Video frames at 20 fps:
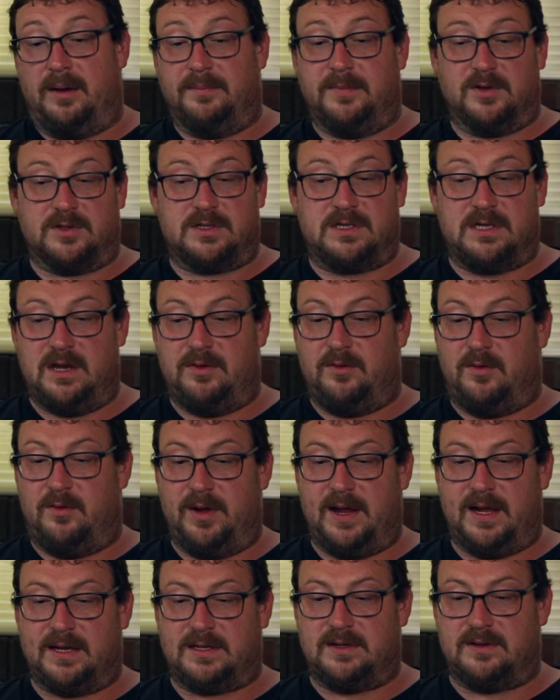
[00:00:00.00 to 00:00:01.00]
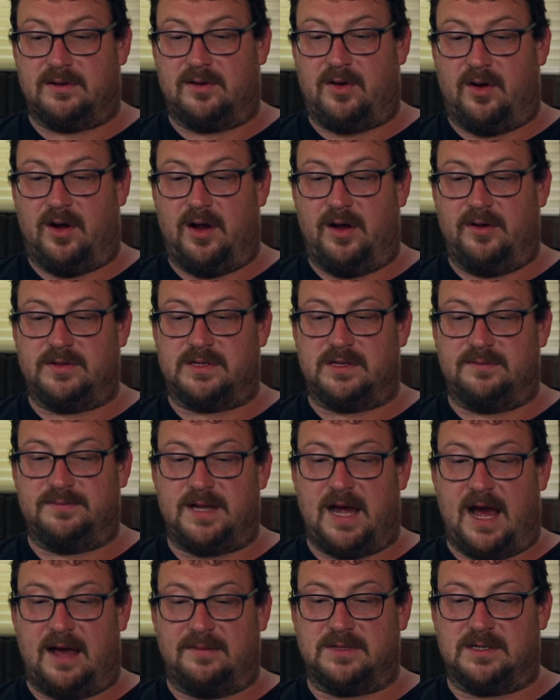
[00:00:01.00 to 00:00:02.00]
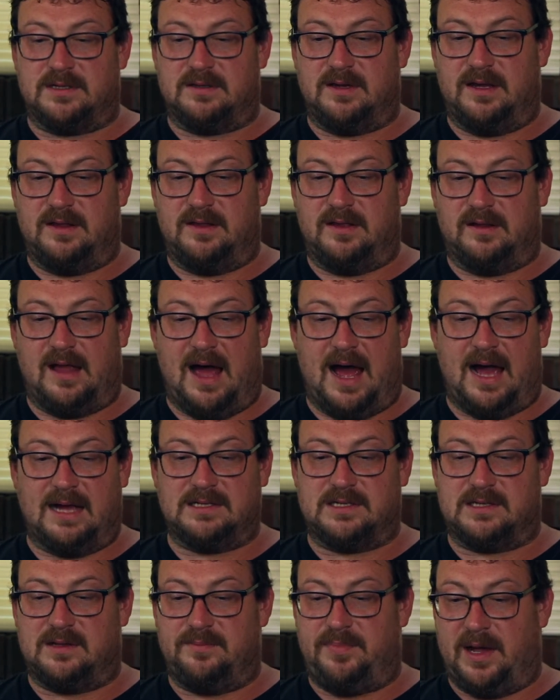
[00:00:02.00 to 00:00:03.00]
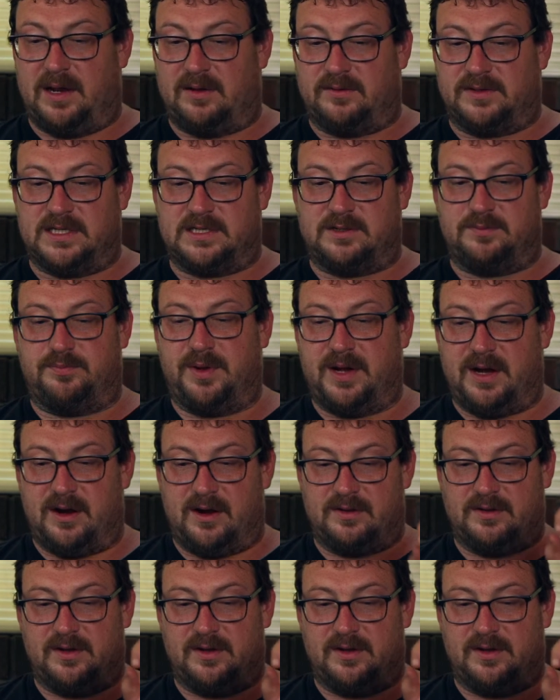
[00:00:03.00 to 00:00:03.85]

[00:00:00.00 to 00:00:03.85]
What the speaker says: You'll see when we get to the Crow, sometimes the lines in the panel disappear,